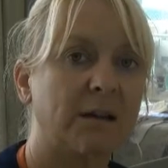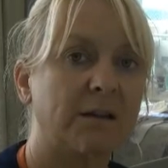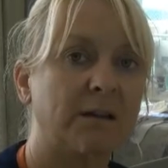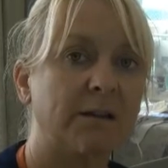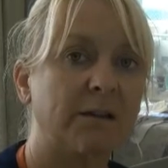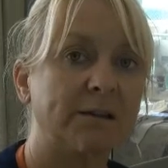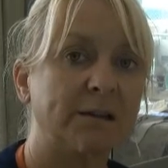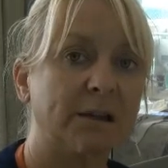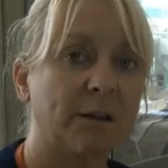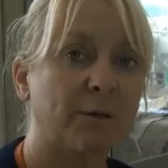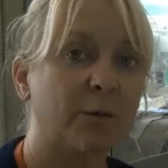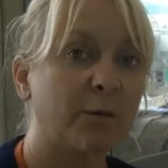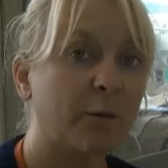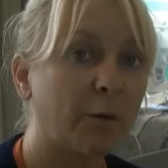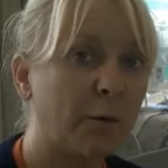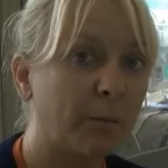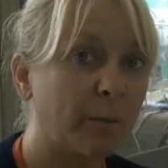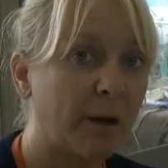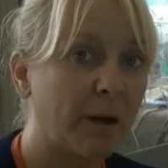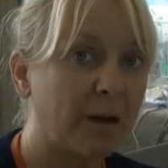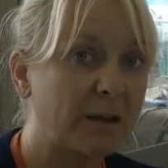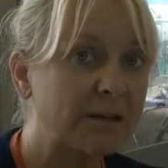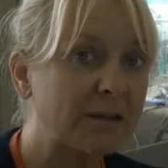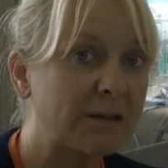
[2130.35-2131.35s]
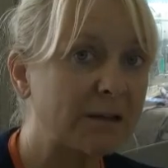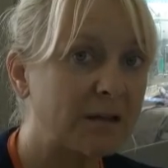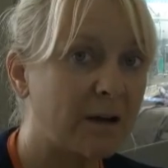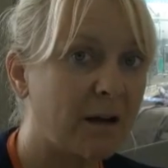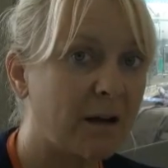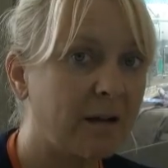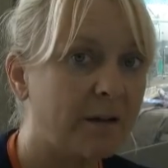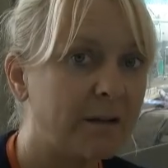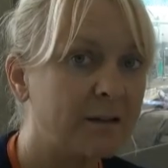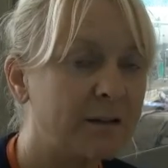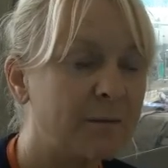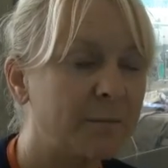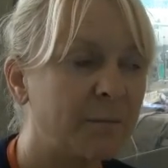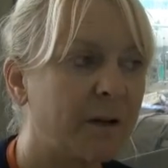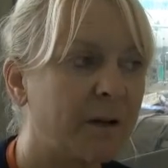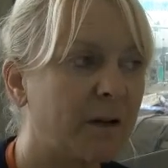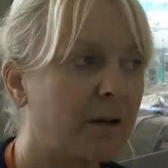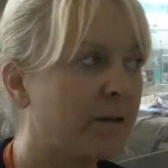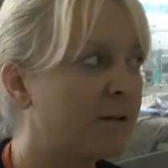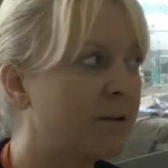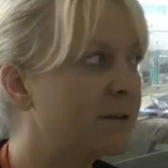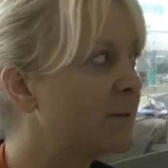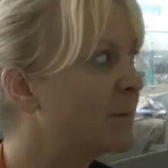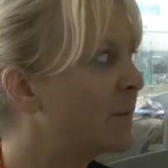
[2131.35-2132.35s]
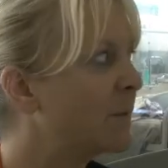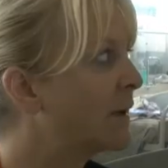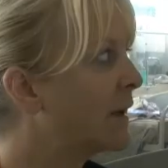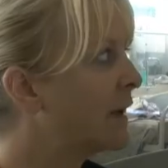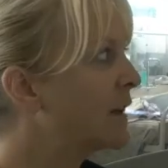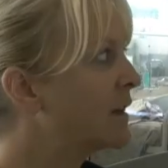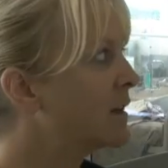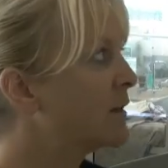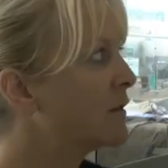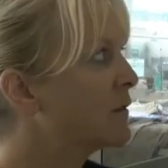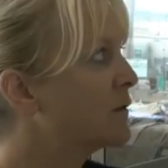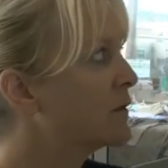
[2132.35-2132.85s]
using a fluid balance chart, because we need